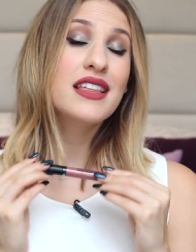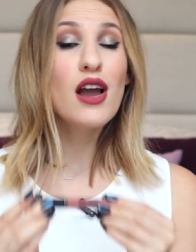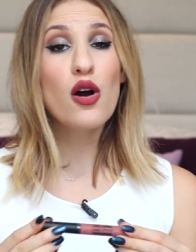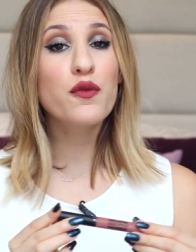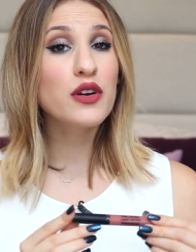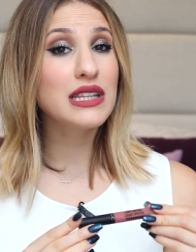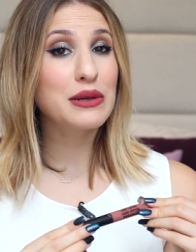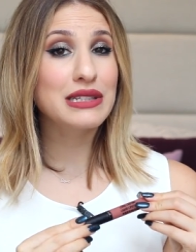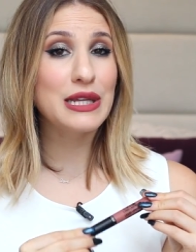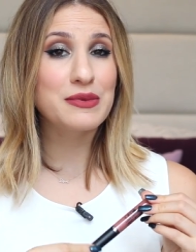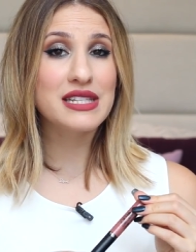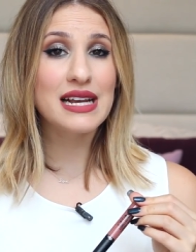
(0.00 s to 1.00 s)
The Ofra
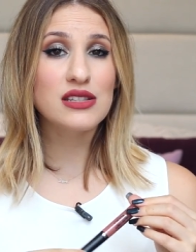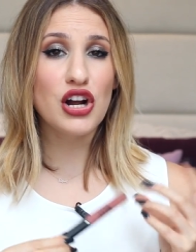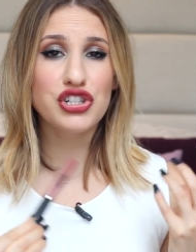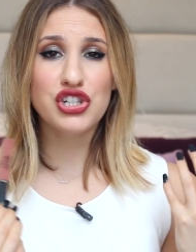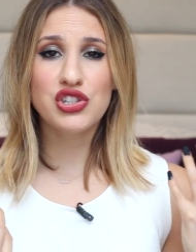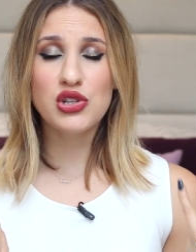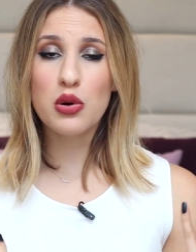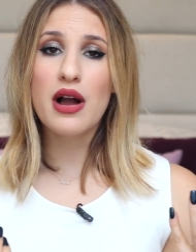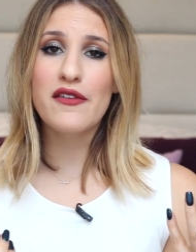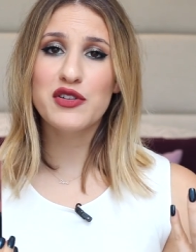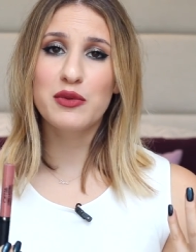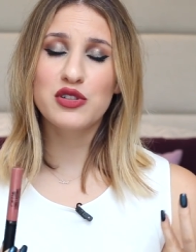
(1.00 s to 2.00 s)
liquid lipsticks are just so
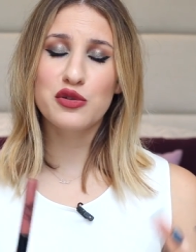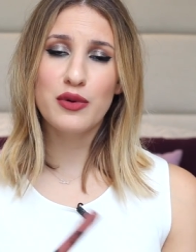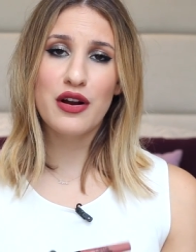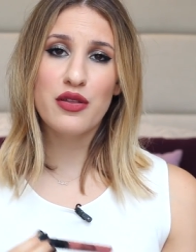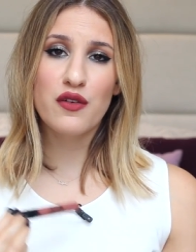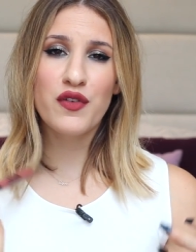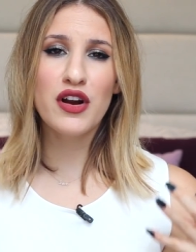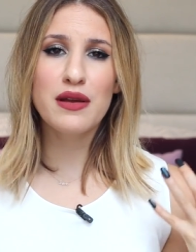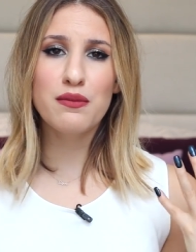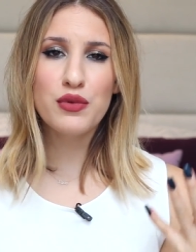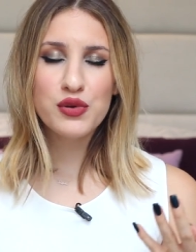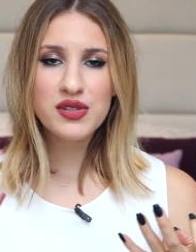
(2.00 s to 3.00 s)
comfortable to wear. They're
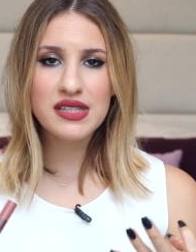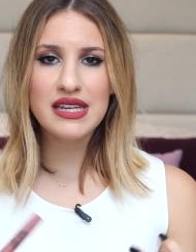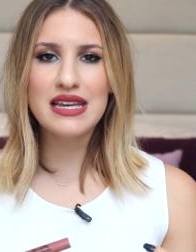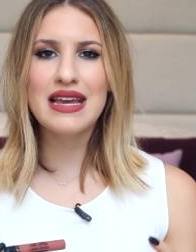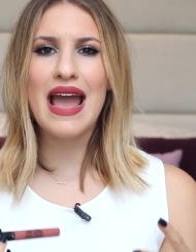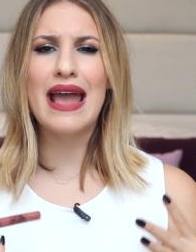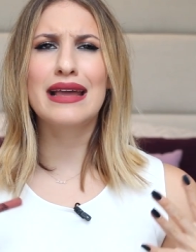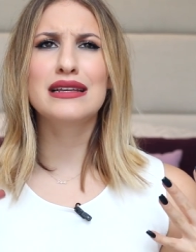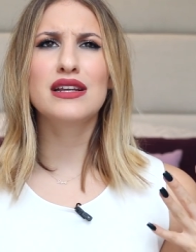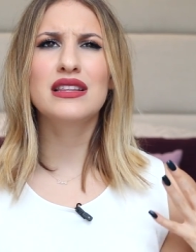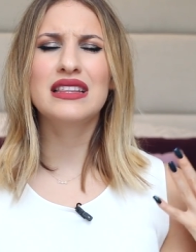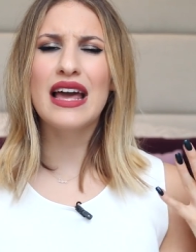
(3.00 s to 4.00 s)
very moussey
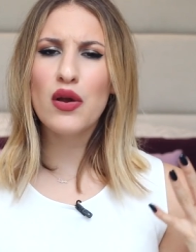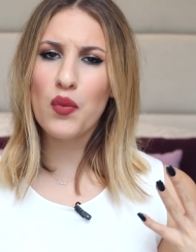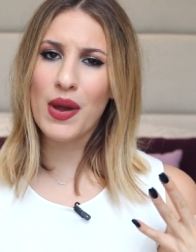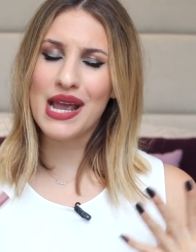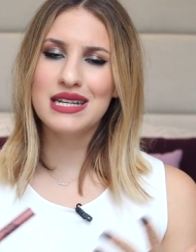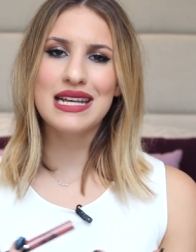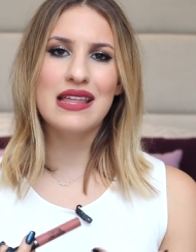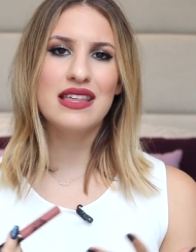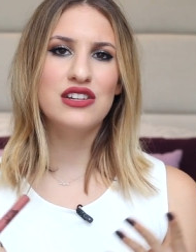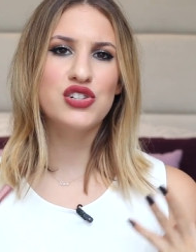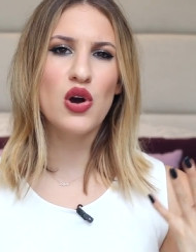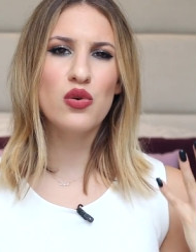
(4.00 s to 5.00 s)
and lightweight and
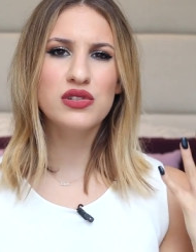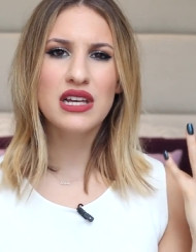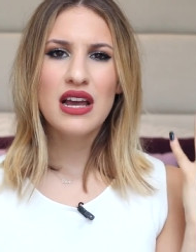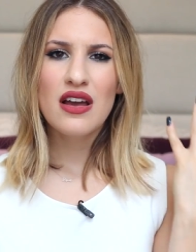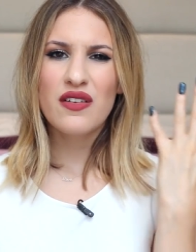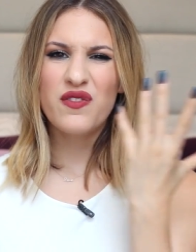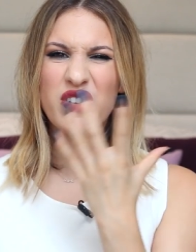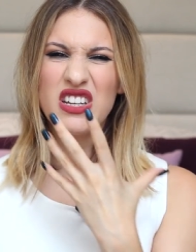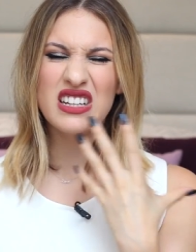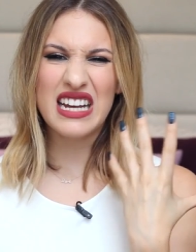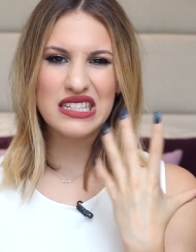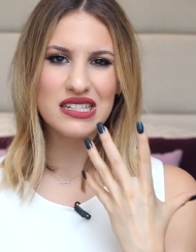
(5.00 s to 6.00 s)
they don't
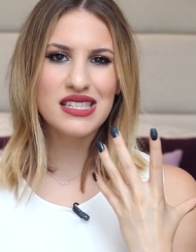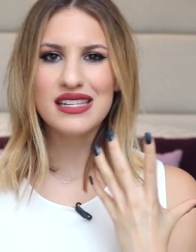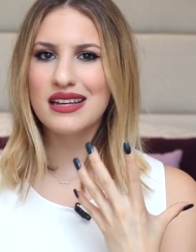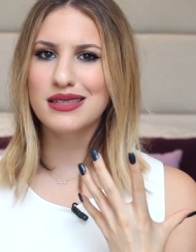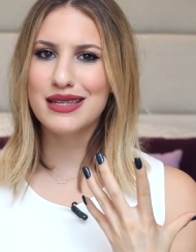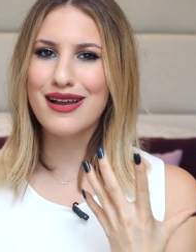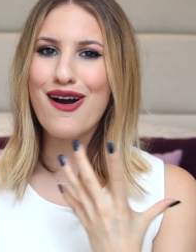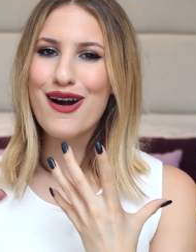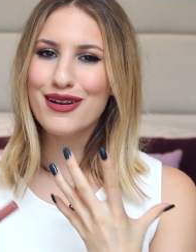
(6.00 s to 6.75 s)
feel like disgusting